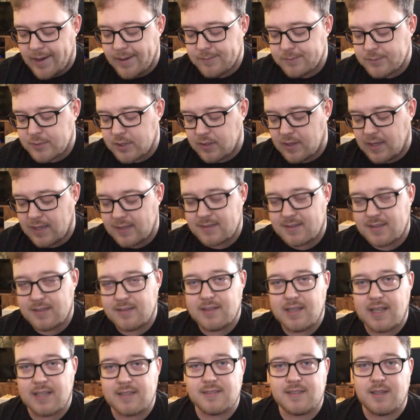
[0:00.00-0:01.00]
So
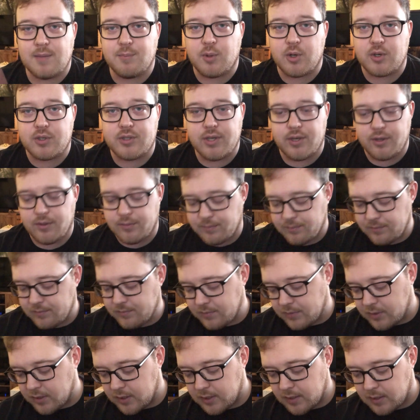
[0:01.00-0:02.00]
that's number 2.
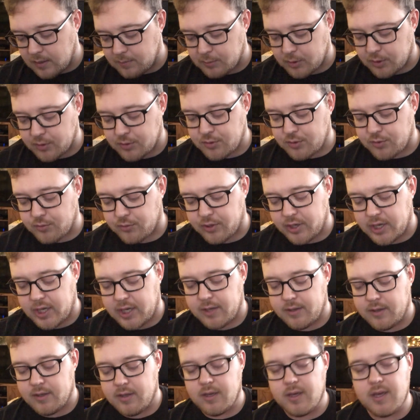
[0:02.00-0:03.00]
Number
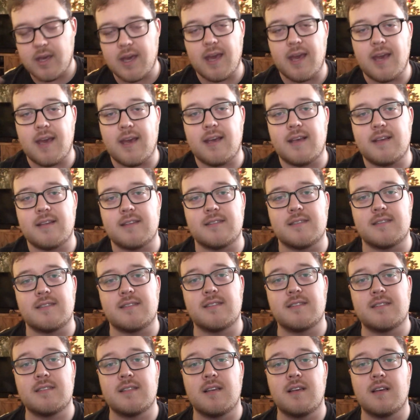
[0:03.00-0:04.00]
3
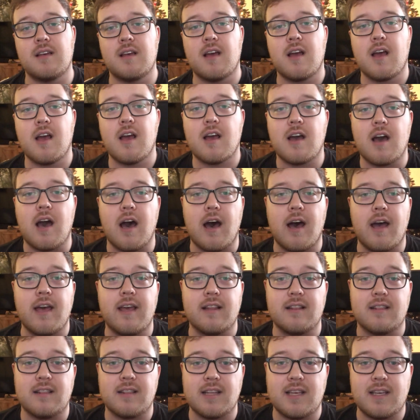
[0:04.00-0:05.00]
is
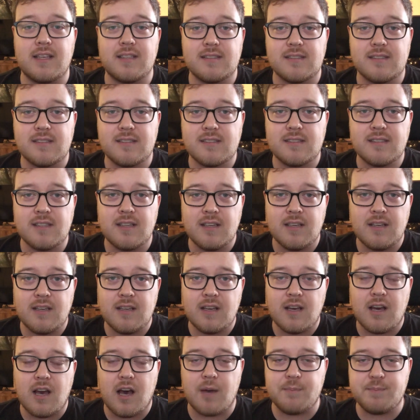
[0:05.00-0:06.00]
at least
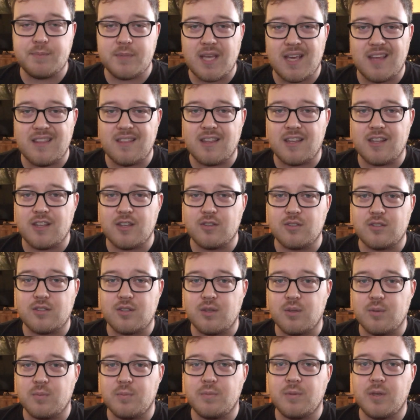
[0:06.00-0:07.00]
update the
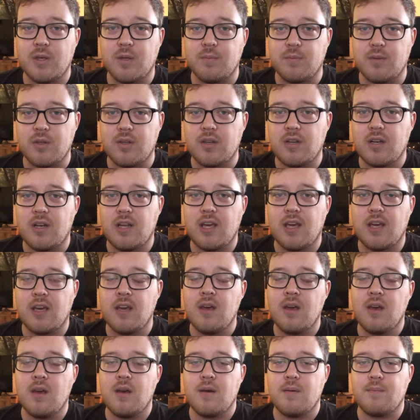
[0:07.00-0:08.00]
YouTube community
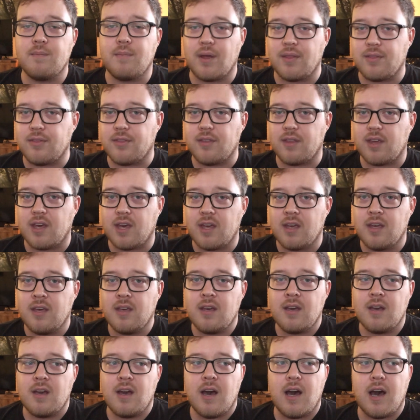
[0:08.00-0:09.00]
monthly.
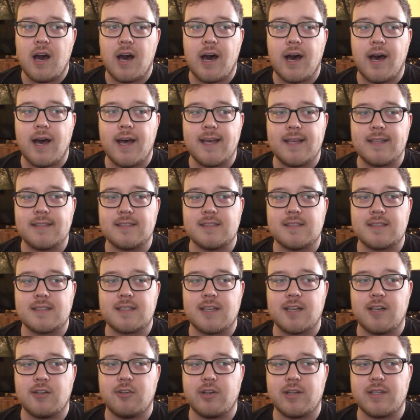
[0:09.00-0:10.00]
It's
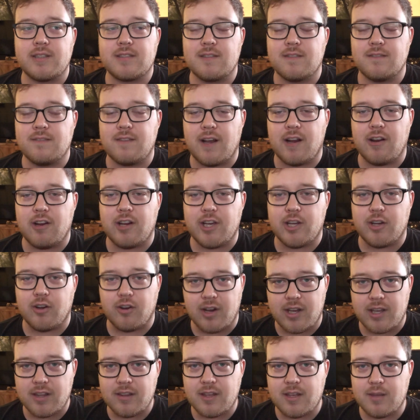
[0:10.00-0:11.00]
going to vary
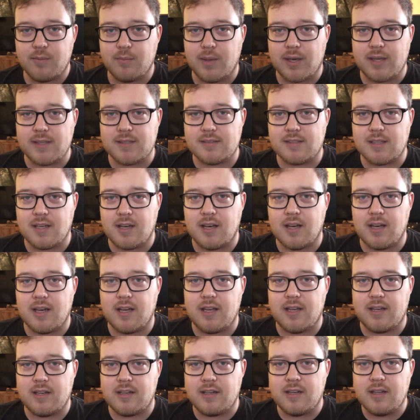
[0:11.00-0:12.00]
greatly based
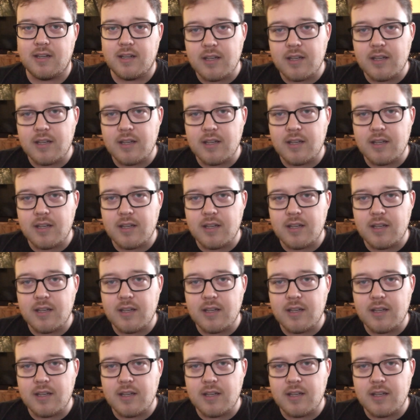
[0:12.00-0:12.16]
on